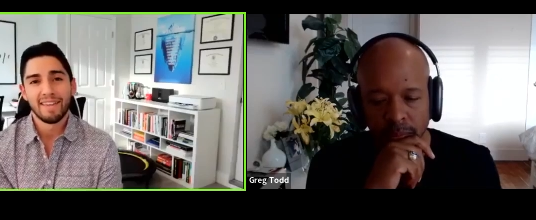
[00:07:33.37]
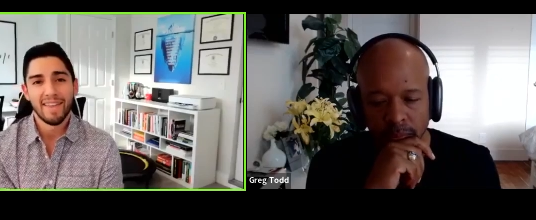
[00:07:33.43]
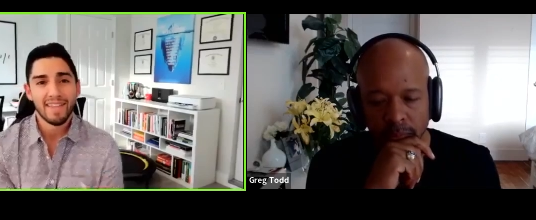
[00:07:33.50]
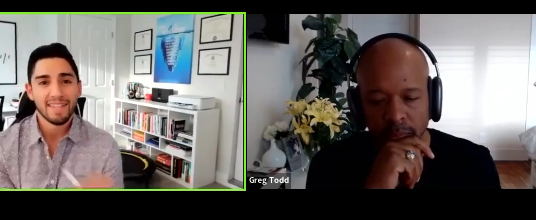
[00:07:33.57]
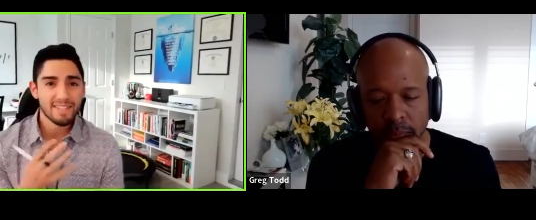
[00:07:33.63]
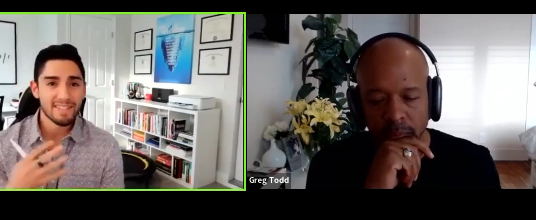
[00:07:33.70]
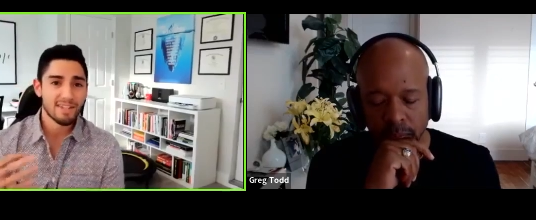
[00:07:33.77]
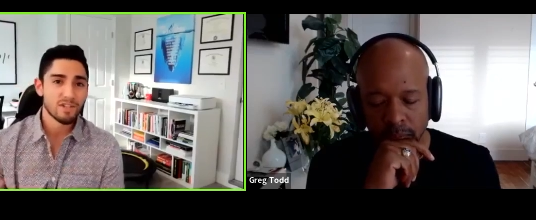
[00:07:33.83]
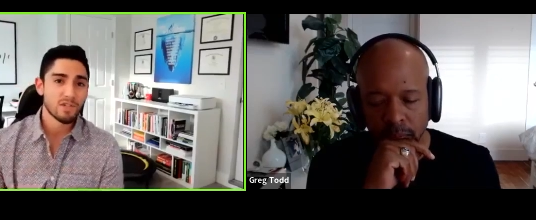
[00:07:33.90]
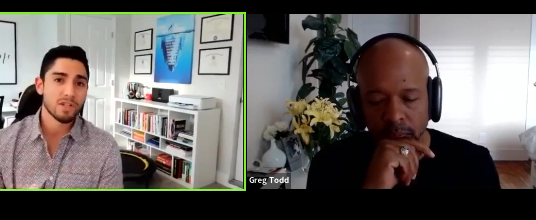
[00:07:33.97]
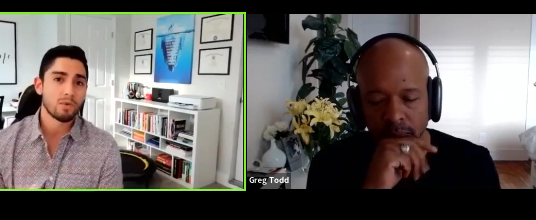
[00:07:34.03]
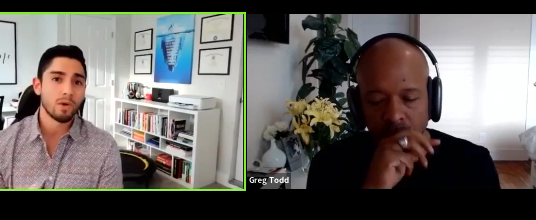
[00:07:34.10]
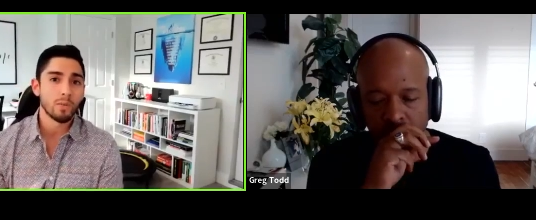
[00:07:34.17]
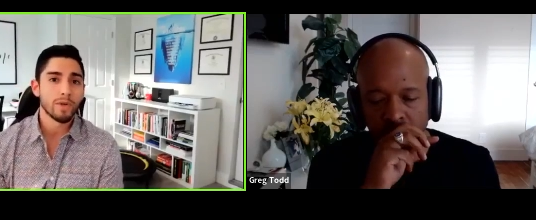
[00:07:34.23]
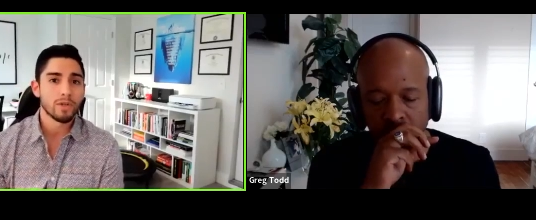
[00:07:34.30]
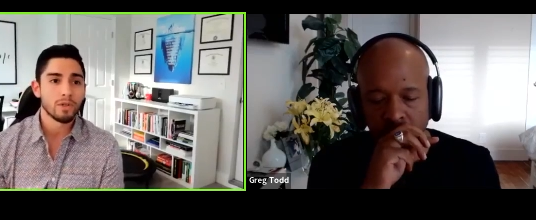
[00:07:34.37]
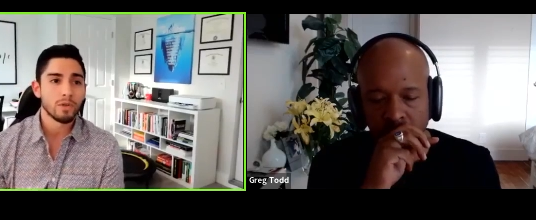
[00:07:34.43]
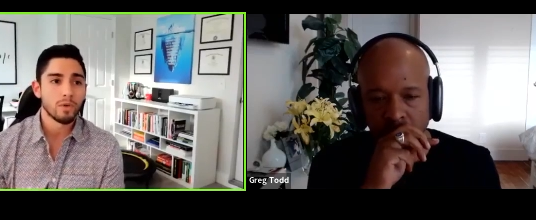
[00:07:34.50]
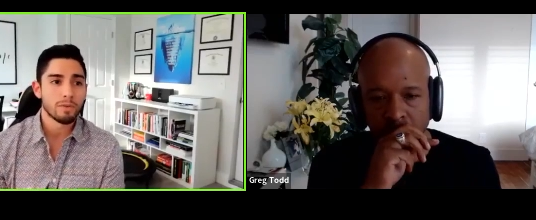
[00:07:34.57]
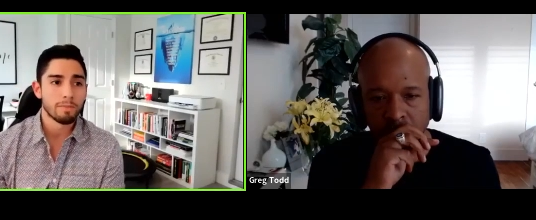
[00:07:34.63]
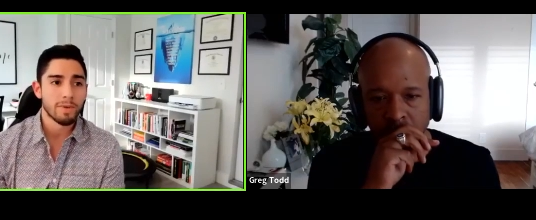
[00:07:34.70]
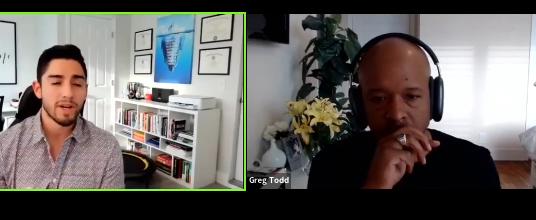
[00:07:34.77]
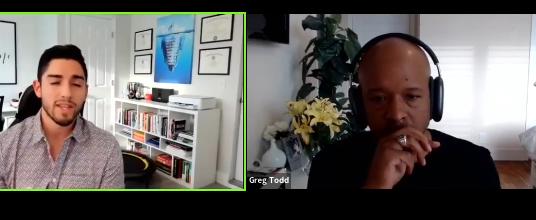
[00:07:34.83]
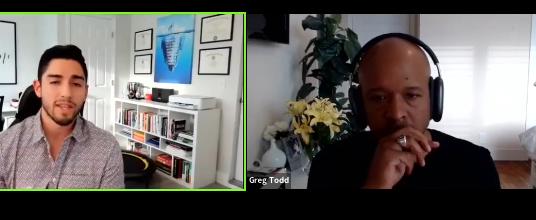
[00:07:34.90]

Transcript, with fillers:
Speaker 1: and that's essentially what we do with money.